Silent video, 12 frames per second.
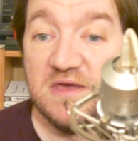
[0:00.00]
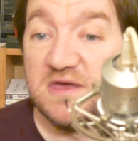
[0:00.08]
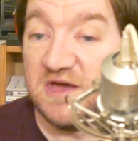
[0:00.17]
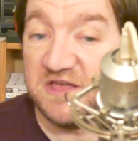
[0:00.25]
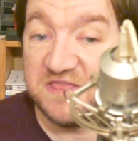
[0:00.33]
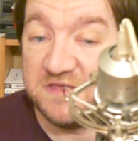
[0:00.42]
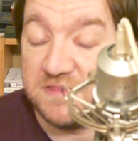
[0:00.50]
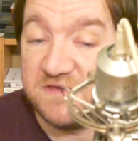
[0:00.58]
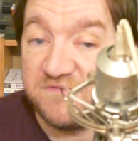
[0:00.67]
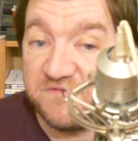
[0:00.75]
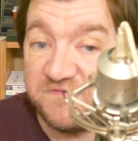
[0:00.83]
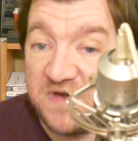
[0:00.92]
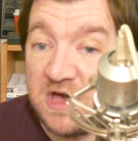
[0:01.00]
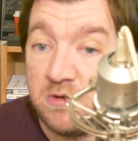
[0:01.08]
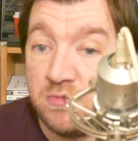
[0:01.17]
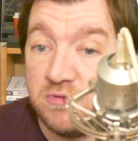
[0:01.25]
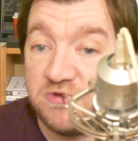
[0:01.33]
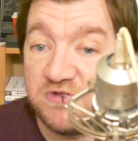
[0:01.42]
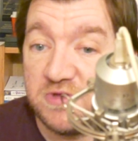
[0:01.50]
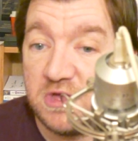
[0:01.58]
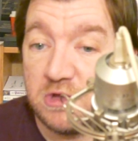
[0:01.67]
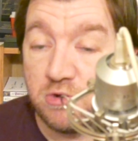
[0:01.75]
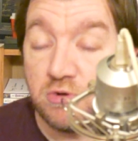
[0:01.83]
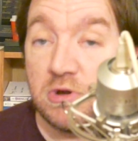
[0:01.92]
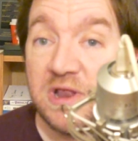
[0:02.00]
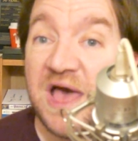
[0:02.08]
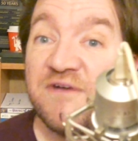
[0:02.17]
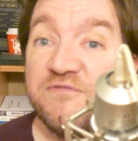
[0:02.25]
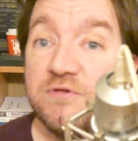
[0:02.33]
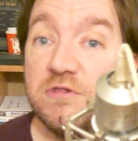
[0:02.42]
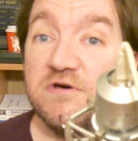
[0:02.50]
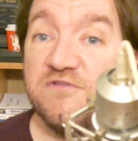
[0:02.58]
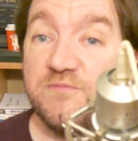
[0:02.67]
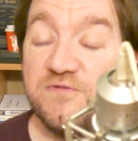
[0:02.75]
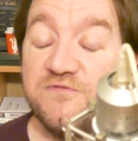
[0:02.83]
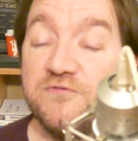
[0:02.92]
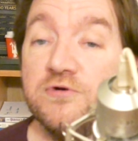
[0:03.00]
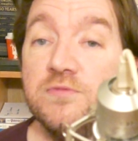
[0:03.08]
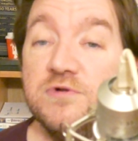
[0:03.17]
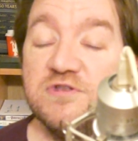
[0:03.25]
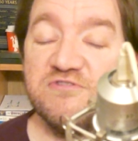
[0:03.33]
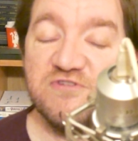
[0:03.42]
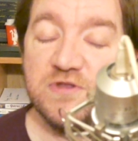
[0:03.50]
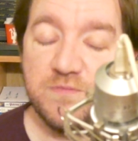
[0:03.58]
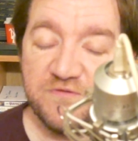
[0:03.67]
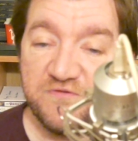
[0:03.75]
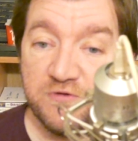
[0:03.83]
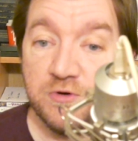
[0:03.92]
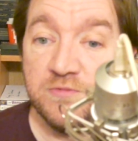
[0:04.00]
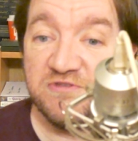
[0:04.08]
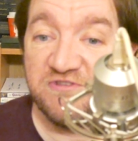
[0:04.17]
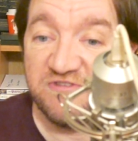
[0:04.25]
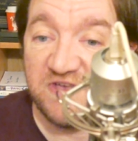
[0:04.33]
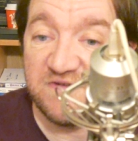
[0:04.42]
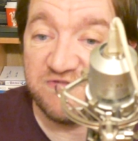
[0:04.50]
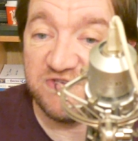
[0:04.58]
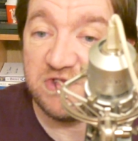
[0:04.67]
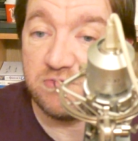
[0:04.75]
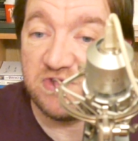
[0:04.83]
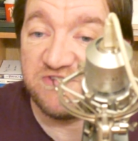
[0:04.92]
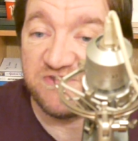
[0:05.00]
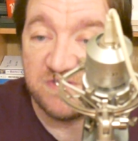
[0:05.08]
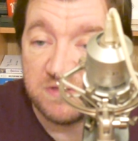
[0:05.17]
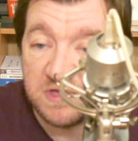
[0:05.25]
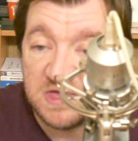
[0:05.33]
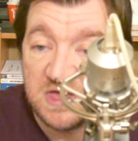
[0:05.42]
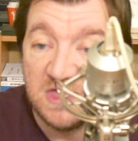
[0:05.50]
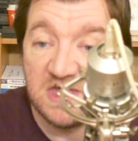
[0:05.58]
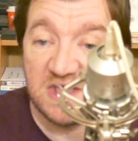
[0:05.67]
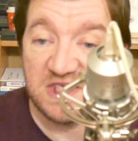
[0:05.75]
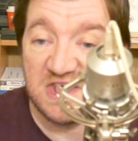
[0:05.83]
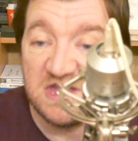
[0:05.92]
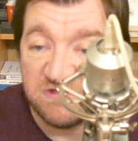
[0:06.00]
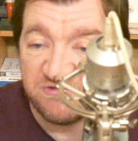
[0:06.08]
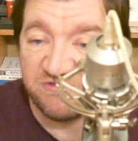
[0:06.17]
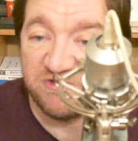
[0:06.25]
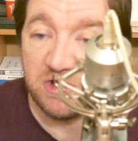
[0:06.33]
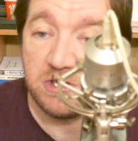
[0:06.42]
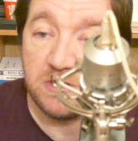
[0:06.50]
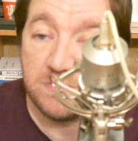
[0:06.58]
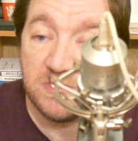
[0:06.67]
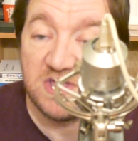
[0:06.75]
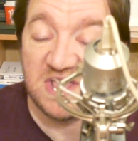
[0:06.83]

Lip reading: I think they've found a good level of performance, and the performances I've seen recently against Tottenham,